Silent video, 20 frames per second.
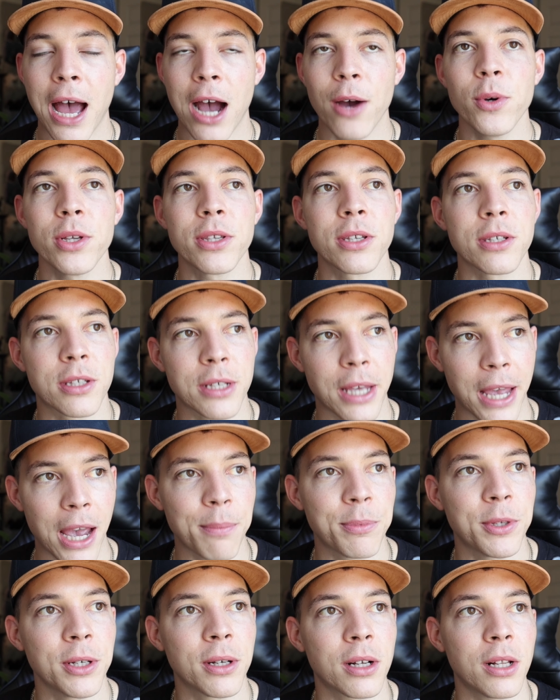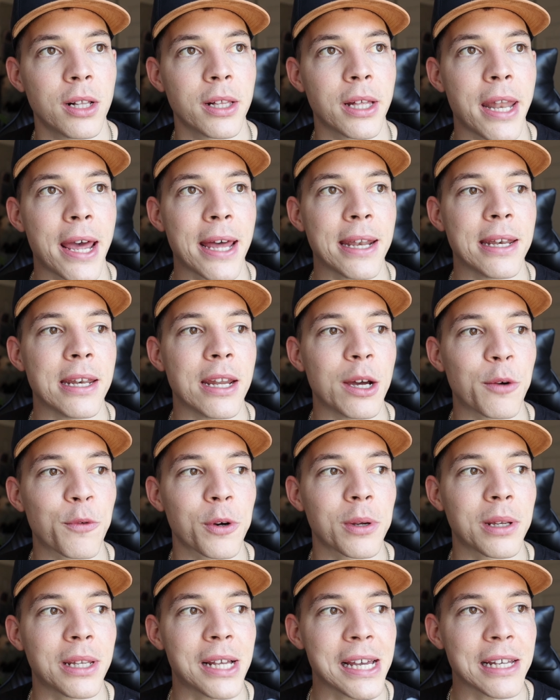I was skeptical and I
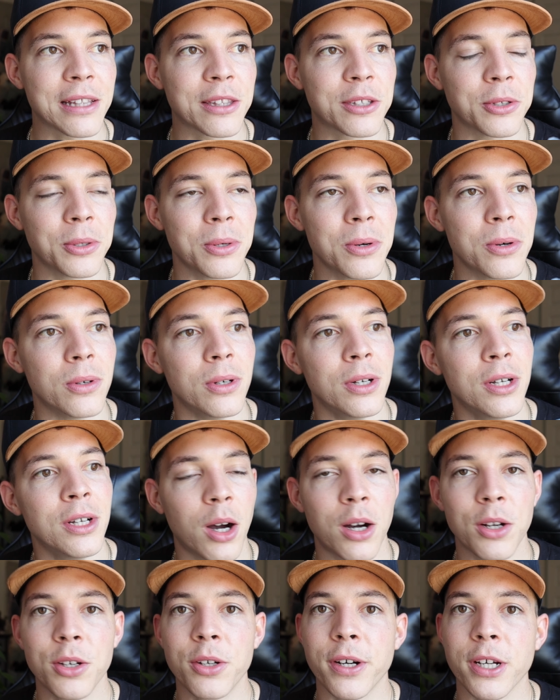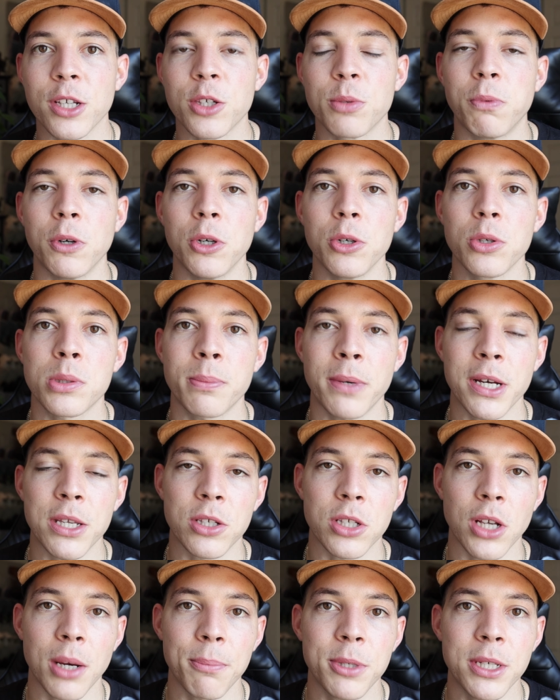never like to underexpose my
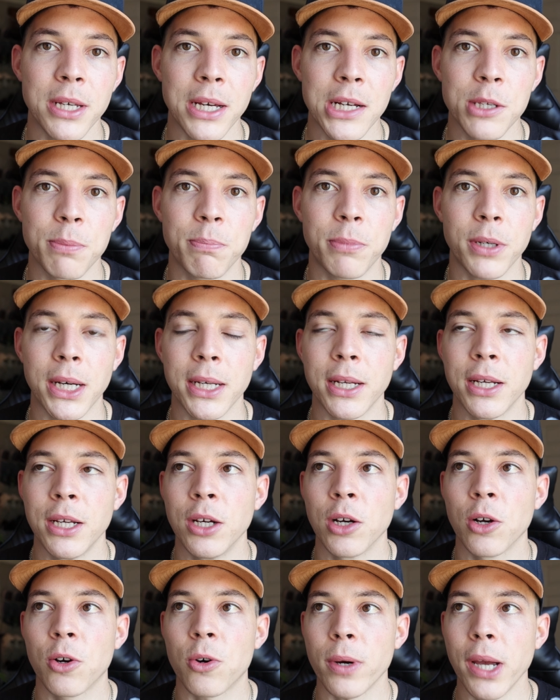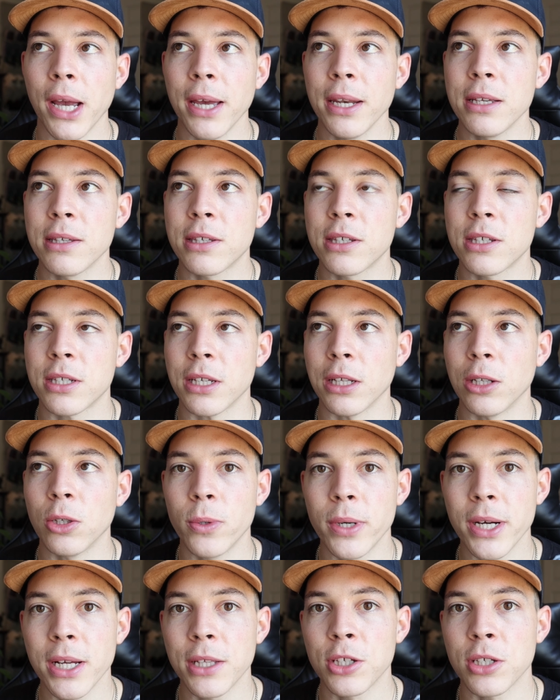subjects, but creating
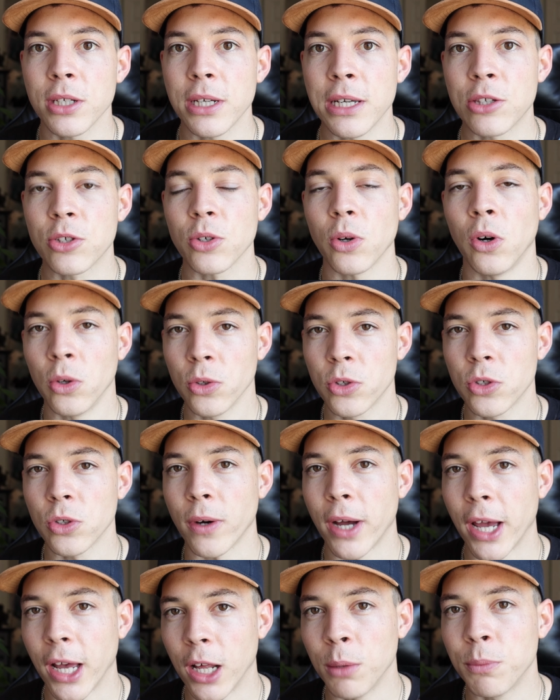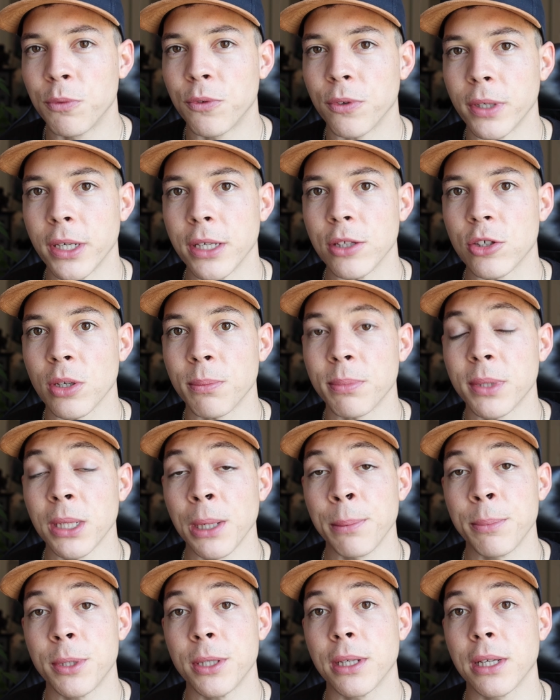silhouettes, it's also helpful, and
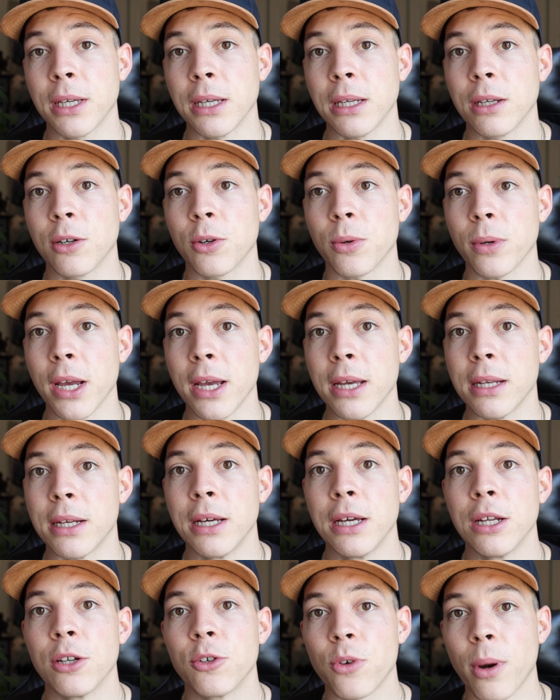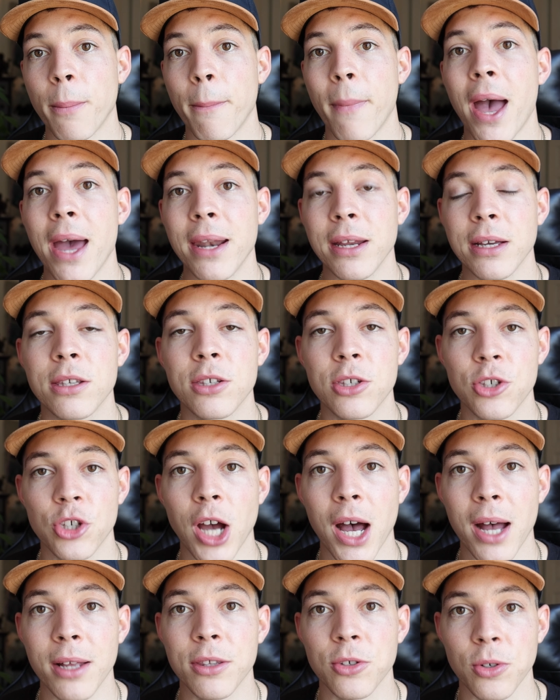sometimes it can create dramatic
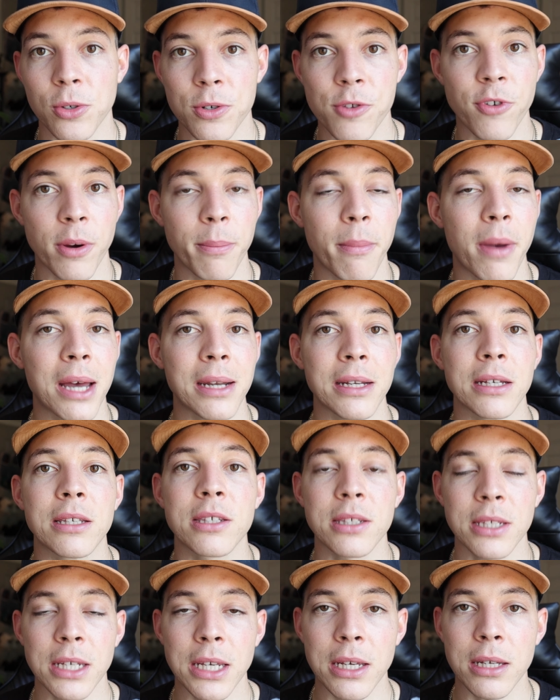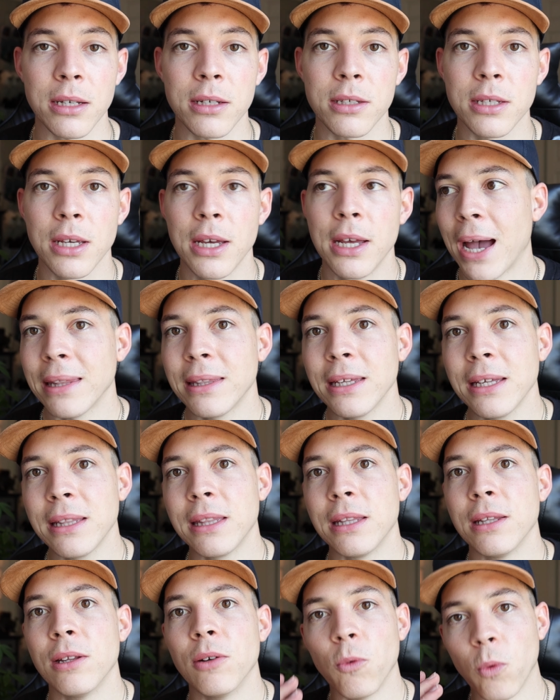shots or dramatic scenes. I did
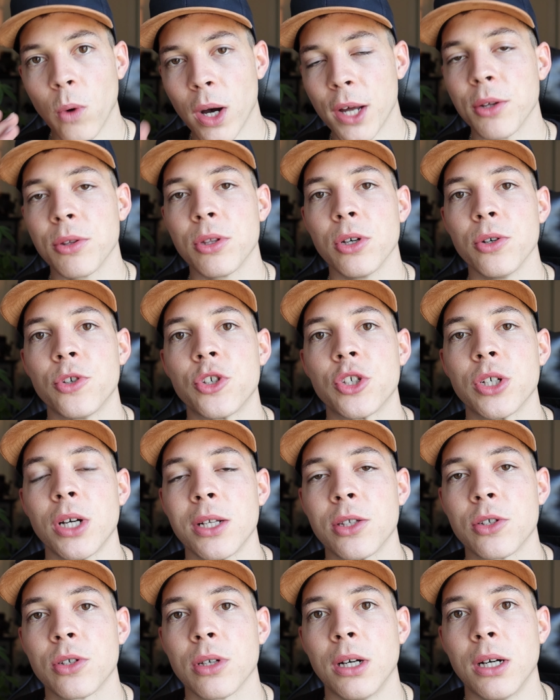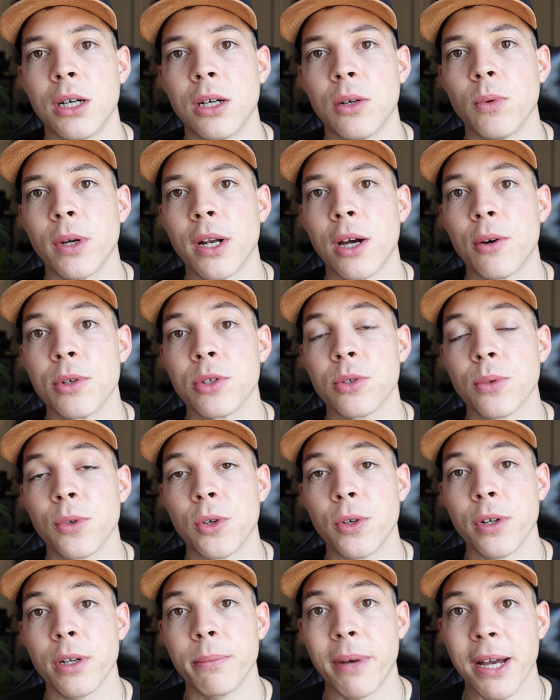one of those shots when I was
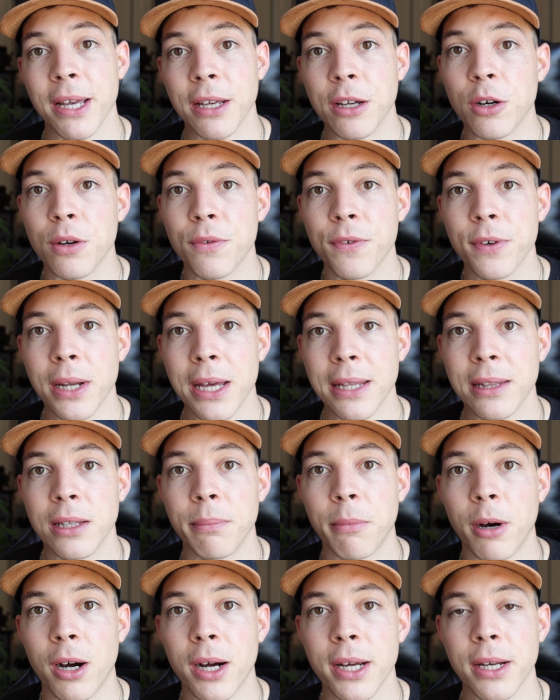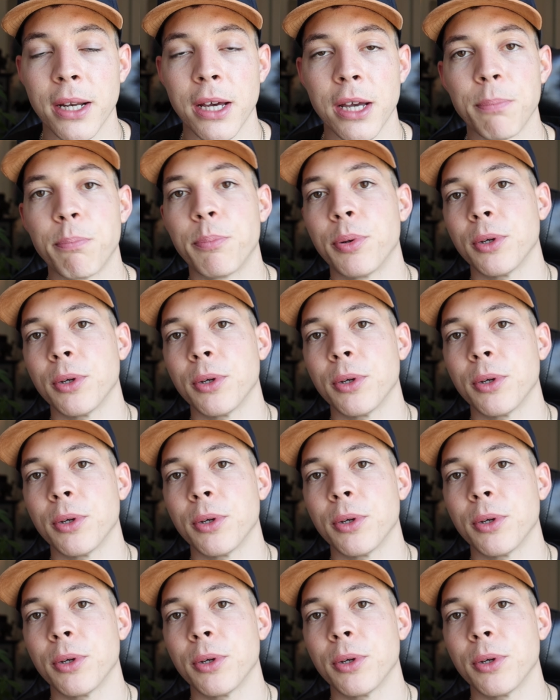recording my girlfriend at the bar, and I